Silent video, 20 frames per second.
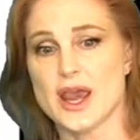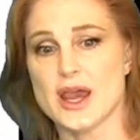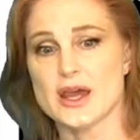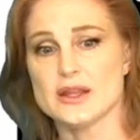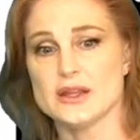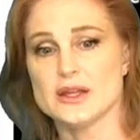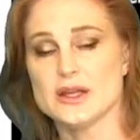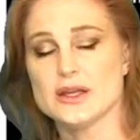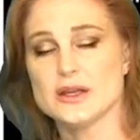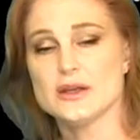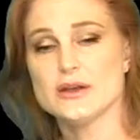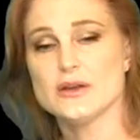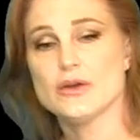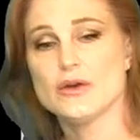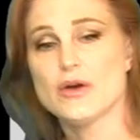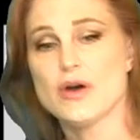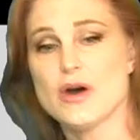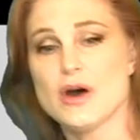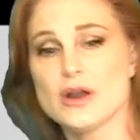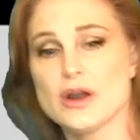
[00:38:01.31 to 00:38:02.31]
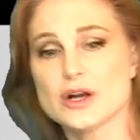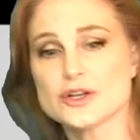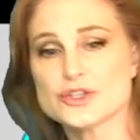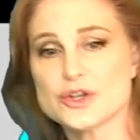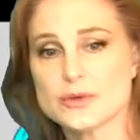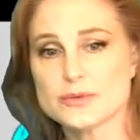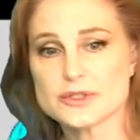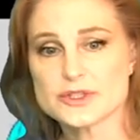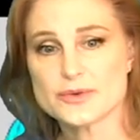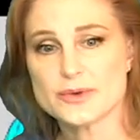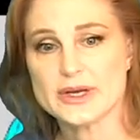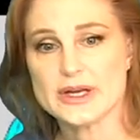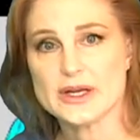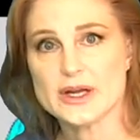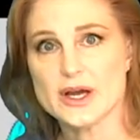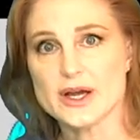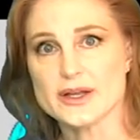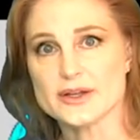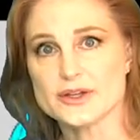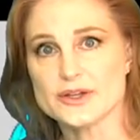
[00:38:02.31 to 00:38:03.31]
And then on October
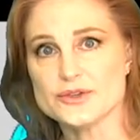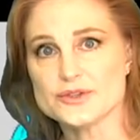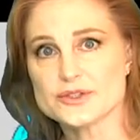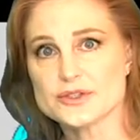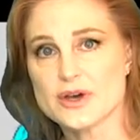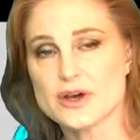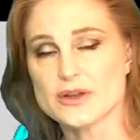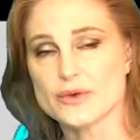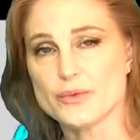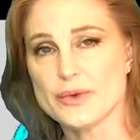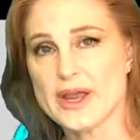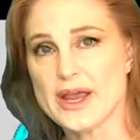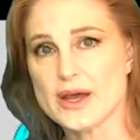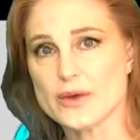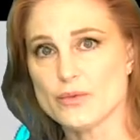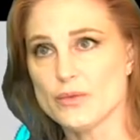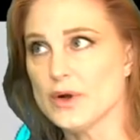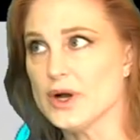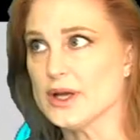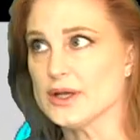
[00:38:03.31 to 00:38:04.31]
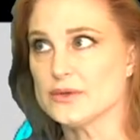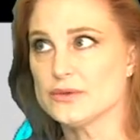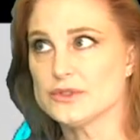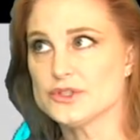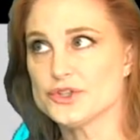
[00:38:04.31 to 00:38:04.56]
29th, you saw that we had what?